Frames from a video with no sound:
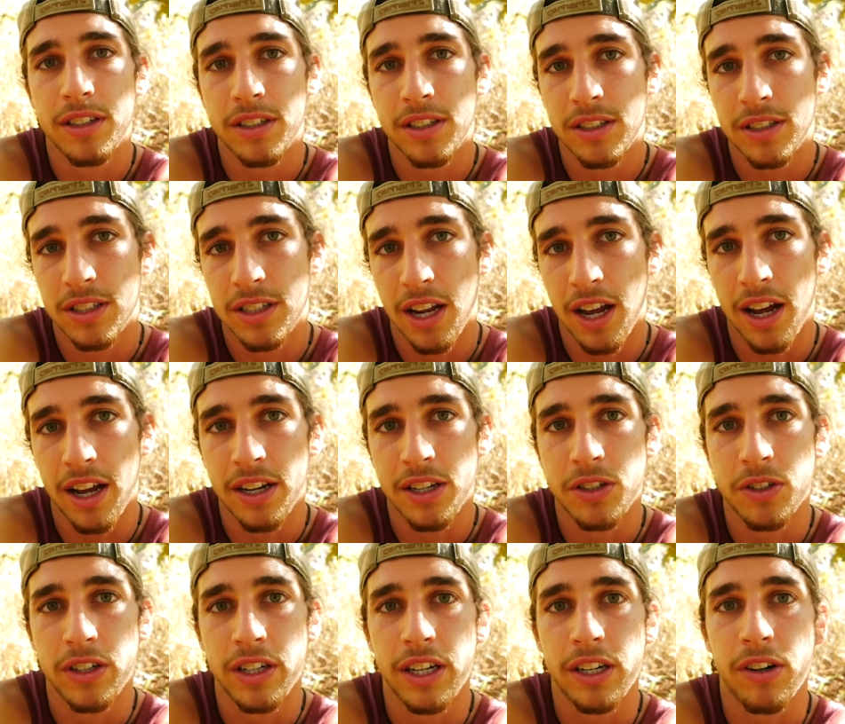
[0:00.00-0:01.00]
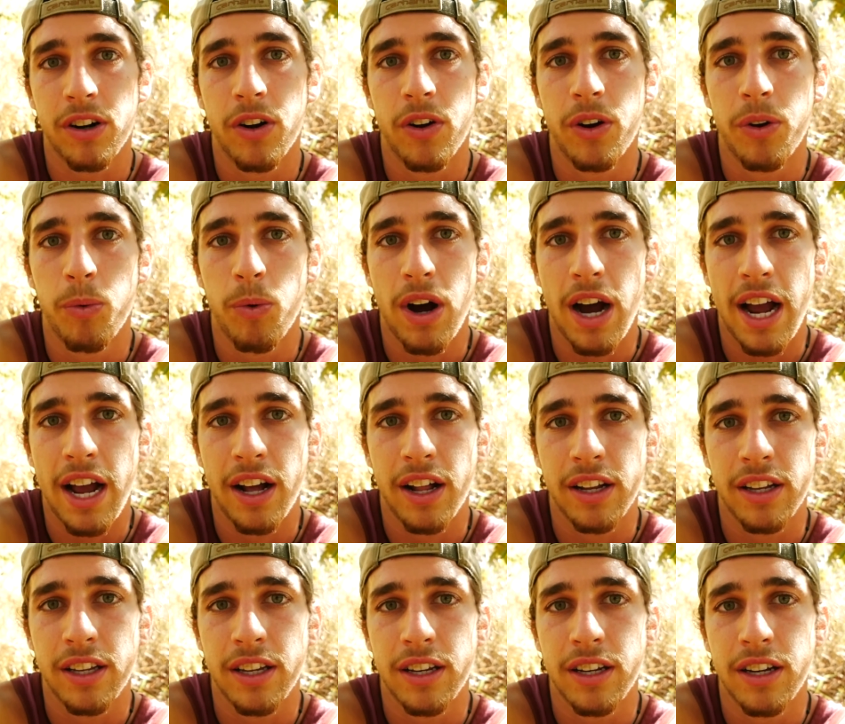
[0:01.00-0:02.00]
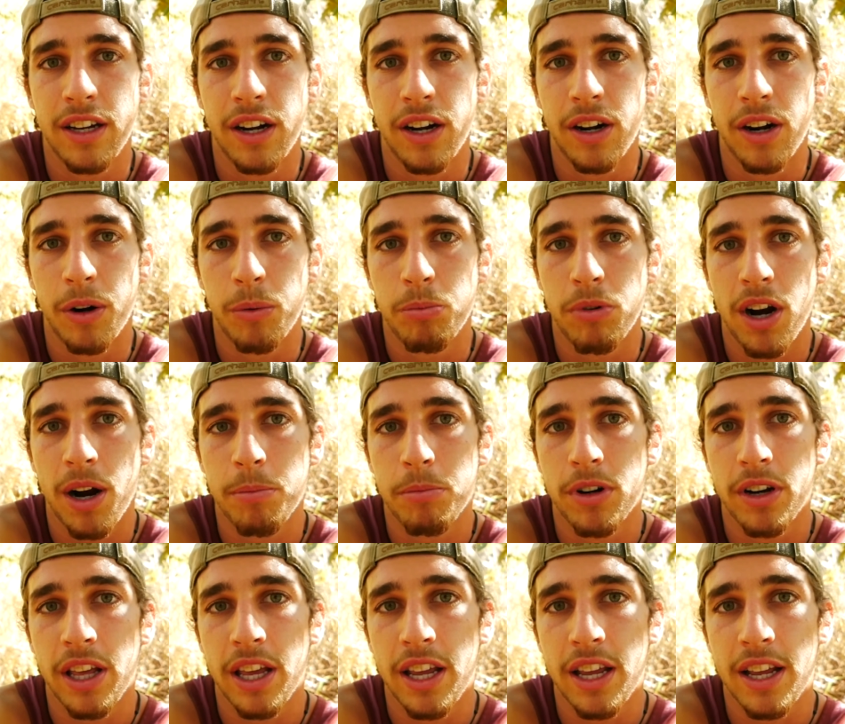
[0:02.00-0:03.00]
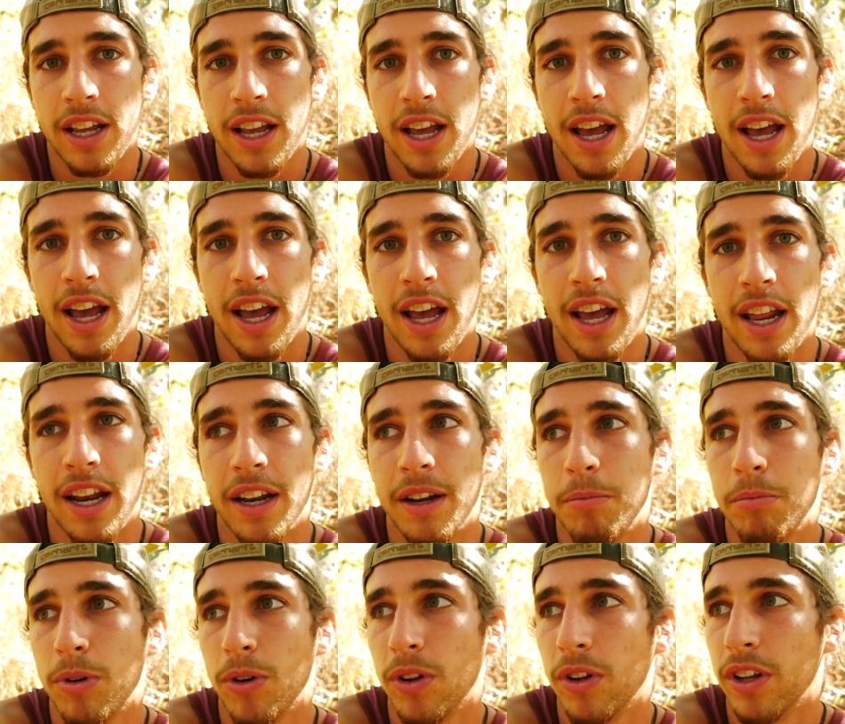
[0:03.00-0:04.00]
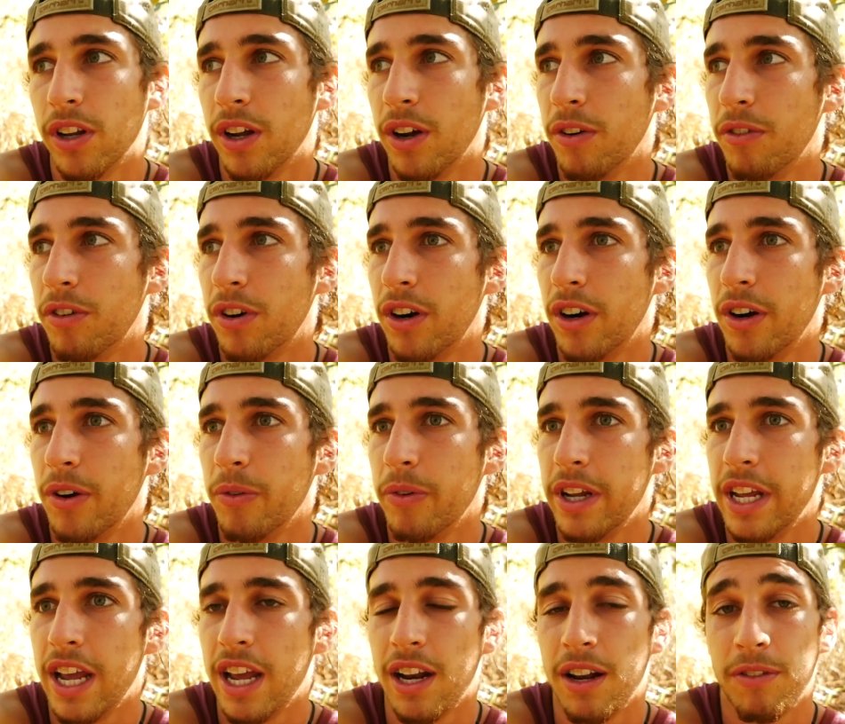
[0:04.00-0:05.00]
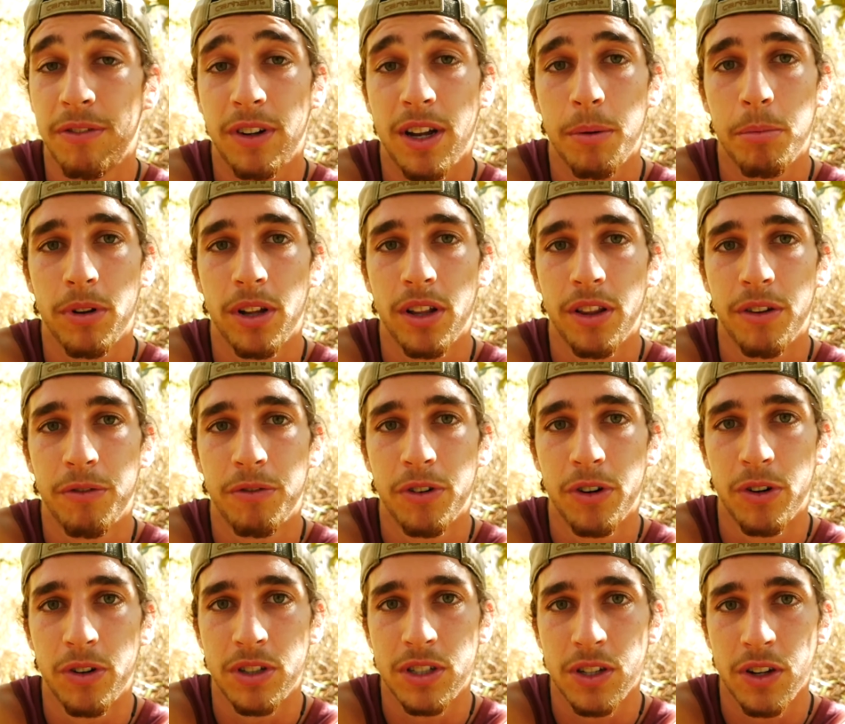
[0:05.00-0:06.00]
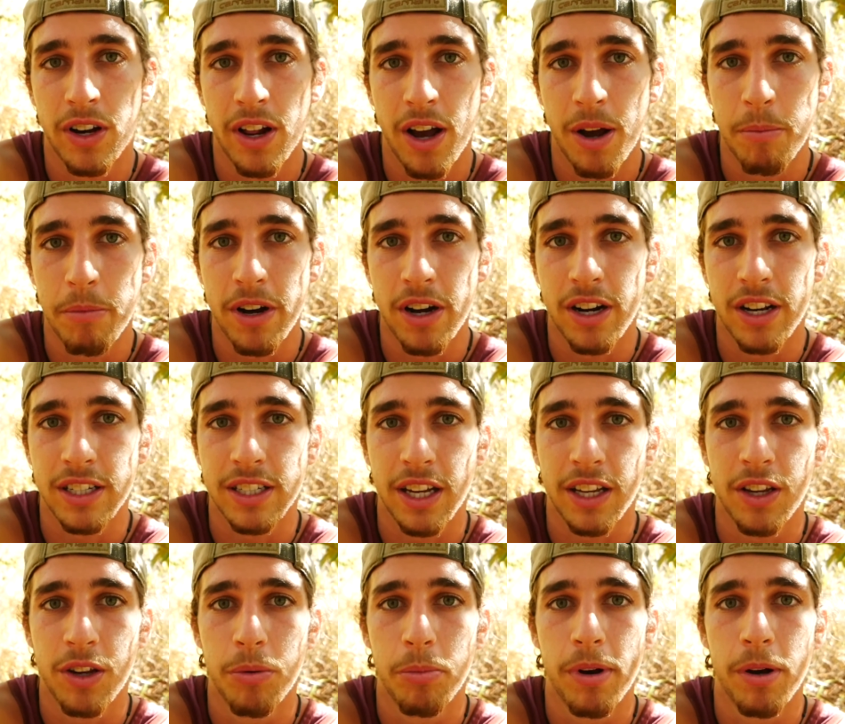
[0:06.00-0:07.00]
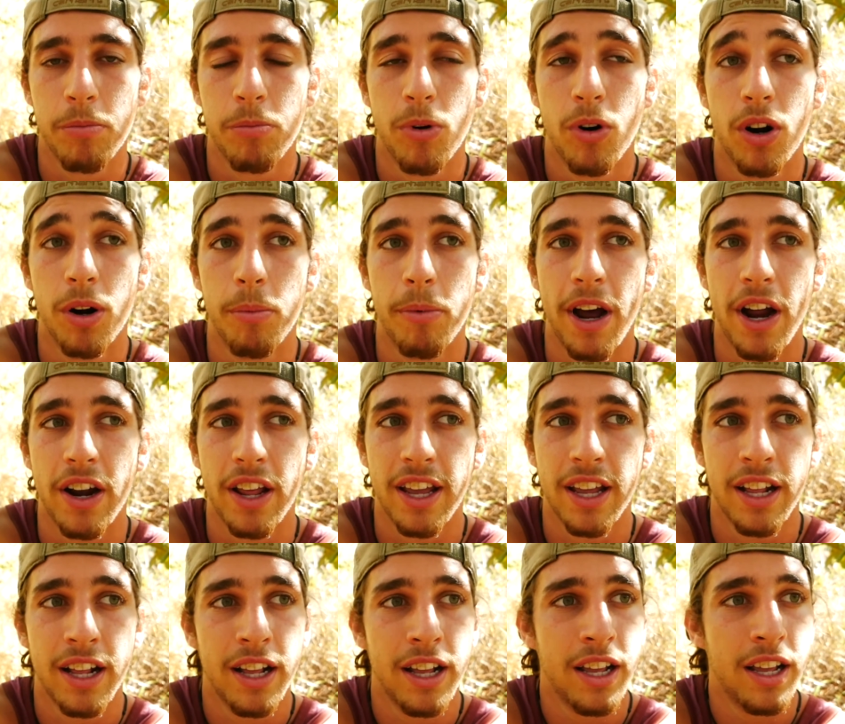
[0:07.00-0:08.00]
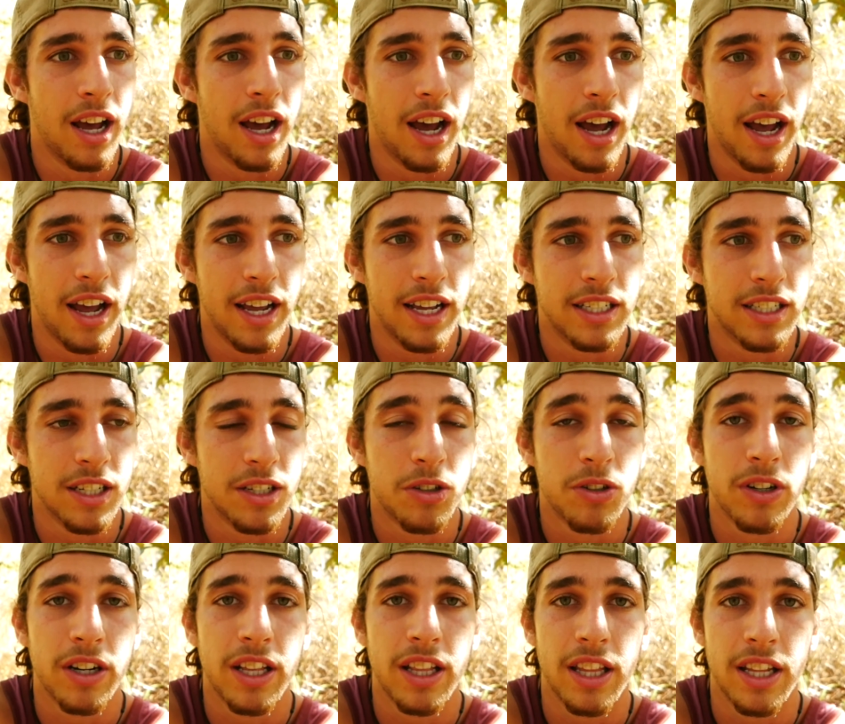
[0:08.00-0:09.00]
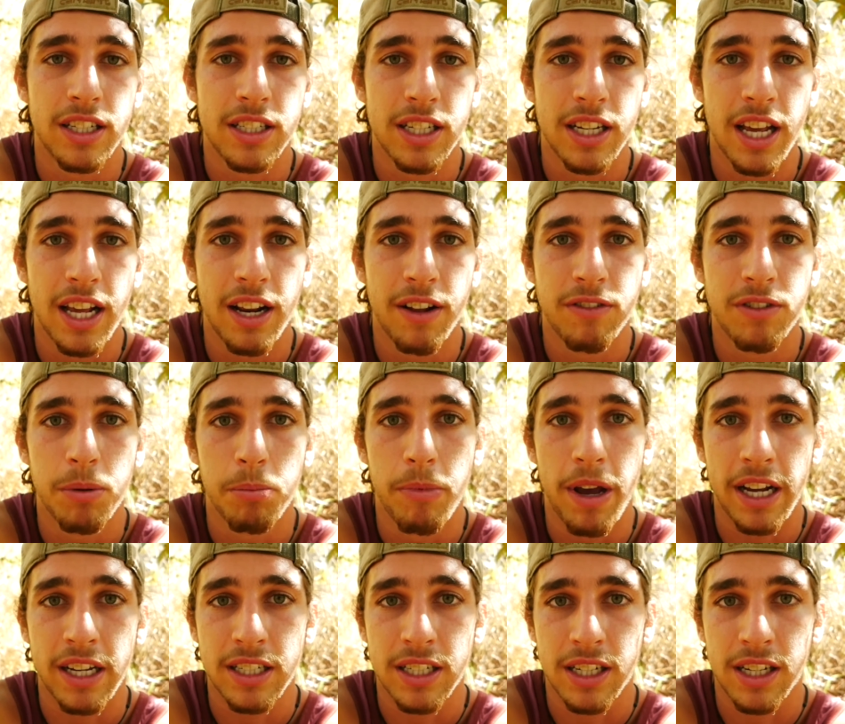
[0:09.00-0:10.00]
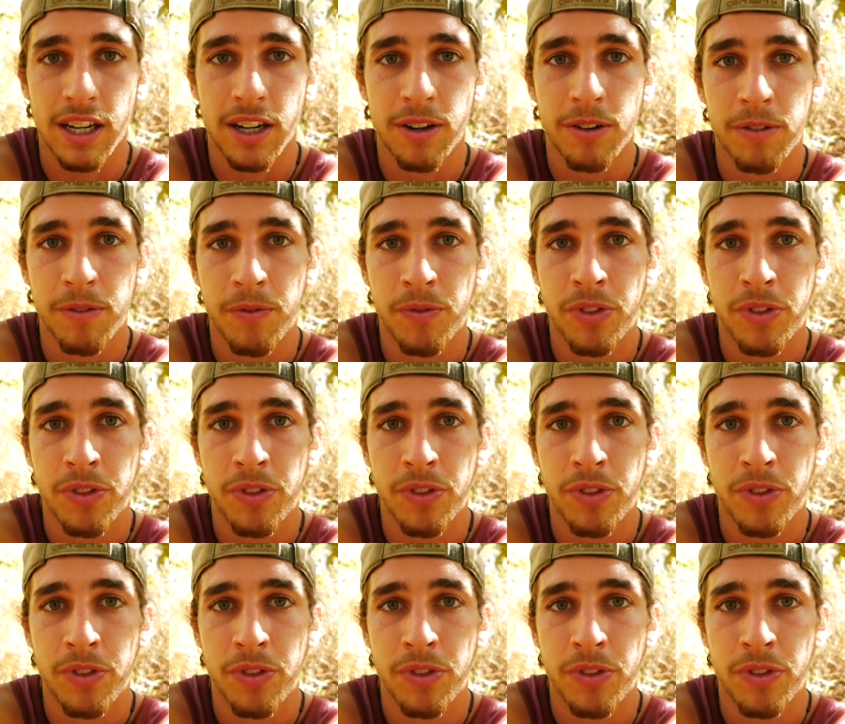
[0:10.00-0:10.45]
Saw a tree growing wild near our property and pulled over, and we ate a couple of the fruit, so now I'm here to tell you a bit more about it. It's a tree that's native to Mexico,